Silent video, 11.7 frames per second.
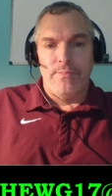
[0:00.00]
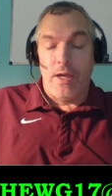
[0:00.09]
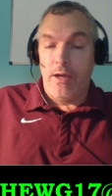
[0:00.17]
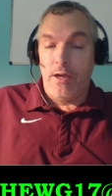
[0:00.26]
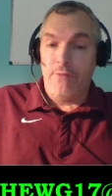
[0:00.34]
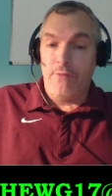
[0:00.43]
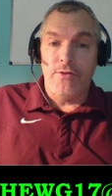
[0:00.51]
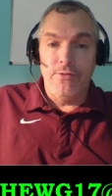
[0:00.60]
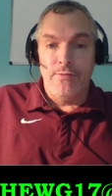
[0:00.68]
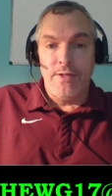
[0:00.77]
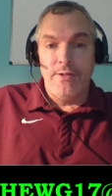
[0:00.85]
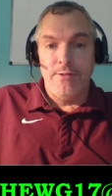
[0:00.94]
I offered you a
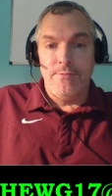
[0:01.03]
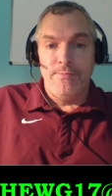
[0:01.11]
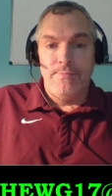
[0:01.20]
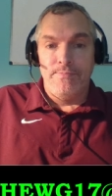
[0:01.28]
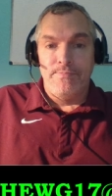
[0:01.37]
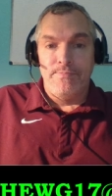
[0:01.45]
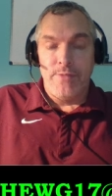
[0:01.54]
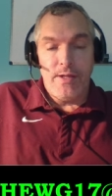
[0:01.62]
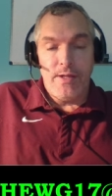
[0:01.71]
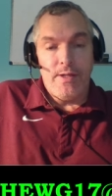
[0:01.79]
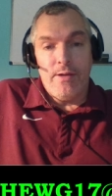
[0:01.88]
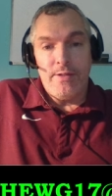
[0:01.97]
venue. You
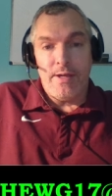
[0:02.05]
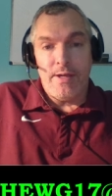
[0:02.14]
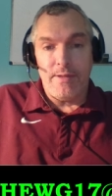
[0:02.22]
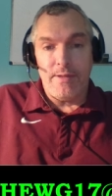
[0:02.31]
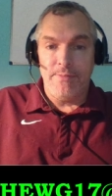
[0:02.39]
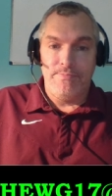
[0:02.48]
didn't contact me.